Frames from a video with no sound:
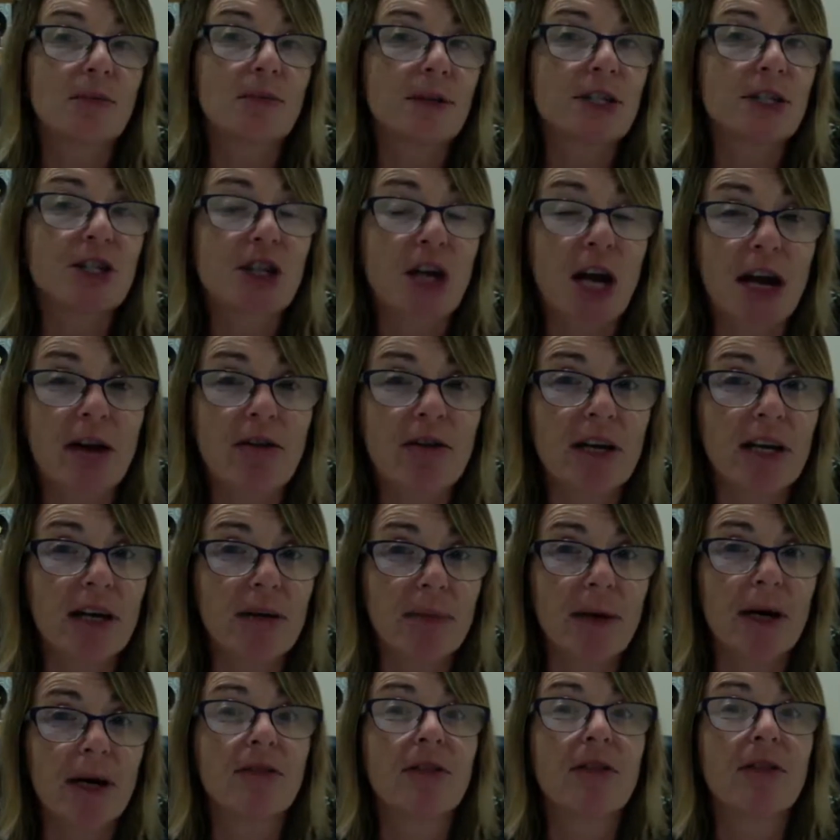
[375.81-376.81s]
be sharing
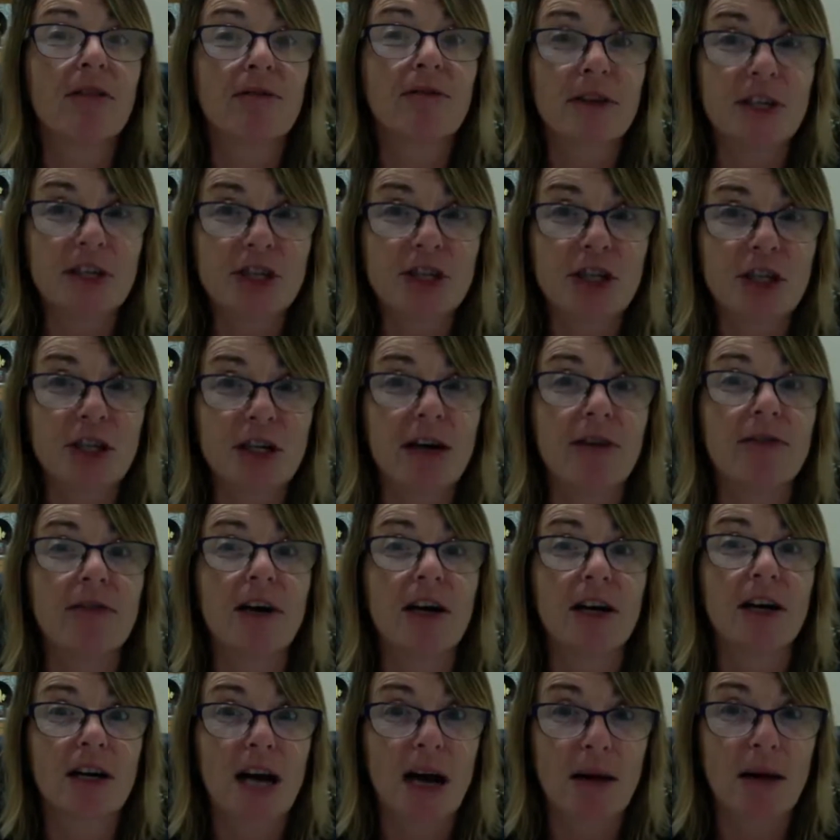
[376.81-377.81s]
about the vision of
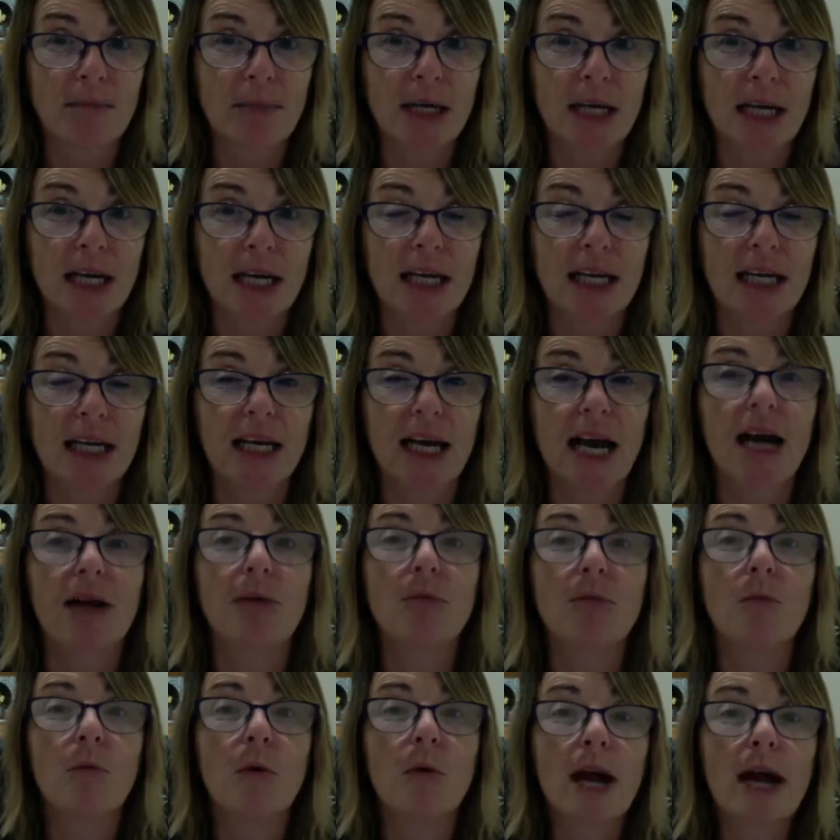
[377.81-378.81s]
our company
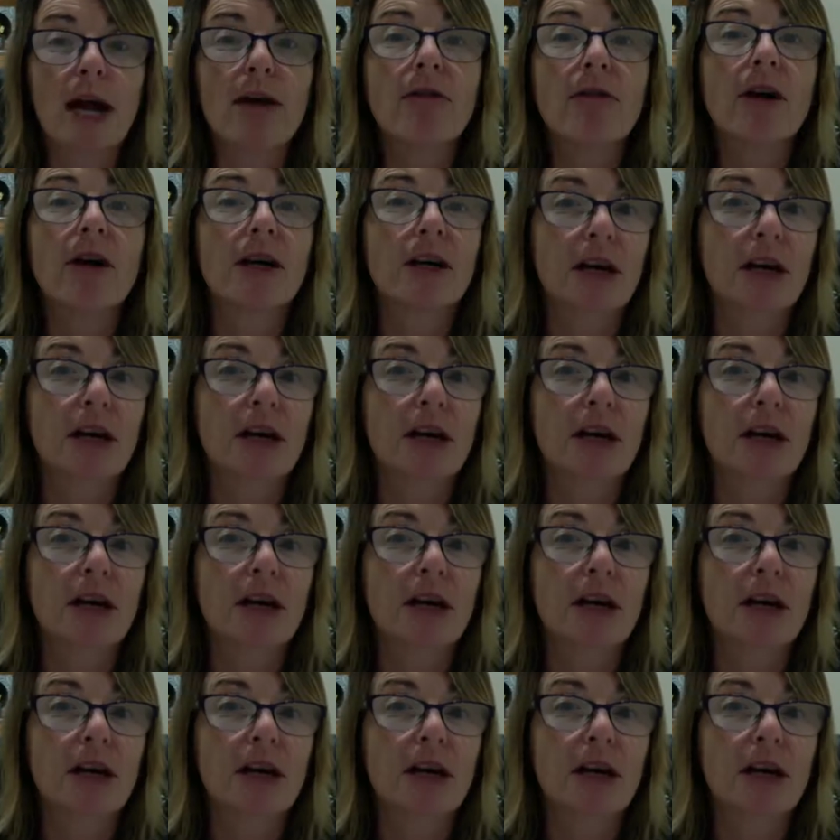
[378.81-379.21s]
and where our